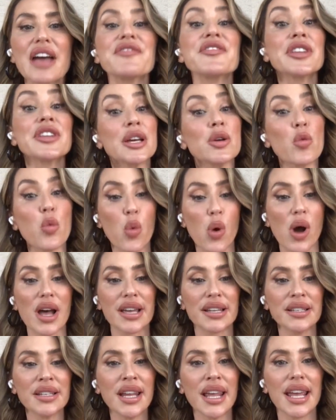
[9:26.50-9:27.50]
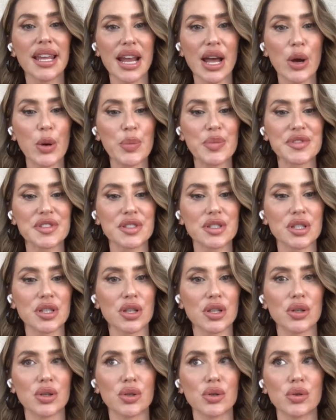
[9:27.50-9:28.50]
feel like it helps
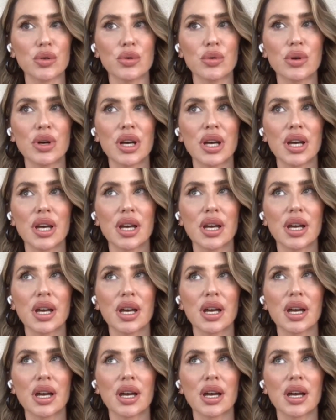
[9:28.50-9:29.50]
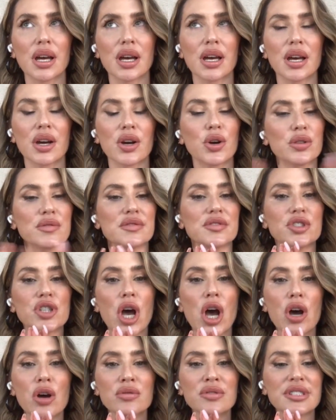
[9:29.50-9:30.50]
to
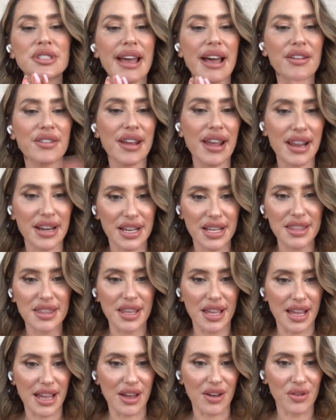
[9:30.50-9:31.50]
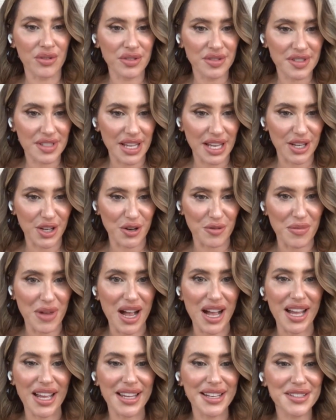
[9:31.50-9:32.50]
tone down anything else in your
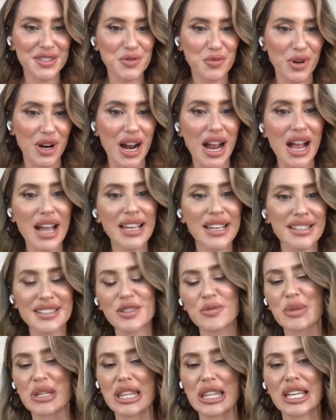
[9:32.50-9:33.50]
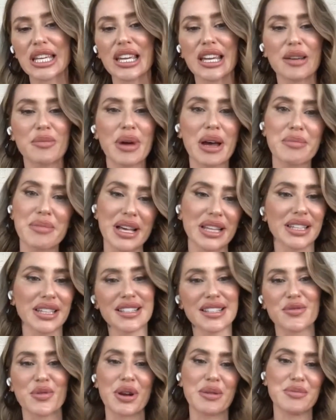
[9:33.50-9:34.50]
mind, where I can still be thinking about my
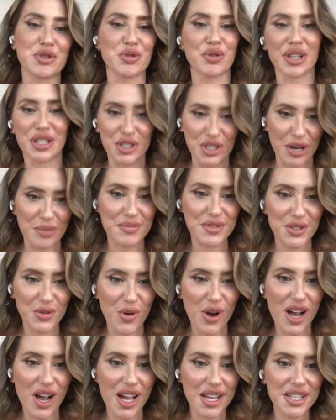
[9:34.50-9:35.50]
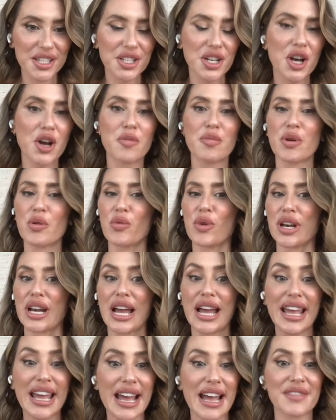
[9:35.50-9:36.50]
list when I'm doing a jump squat, but
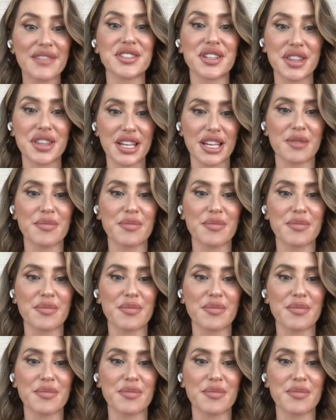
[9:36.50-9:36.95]
when I have to think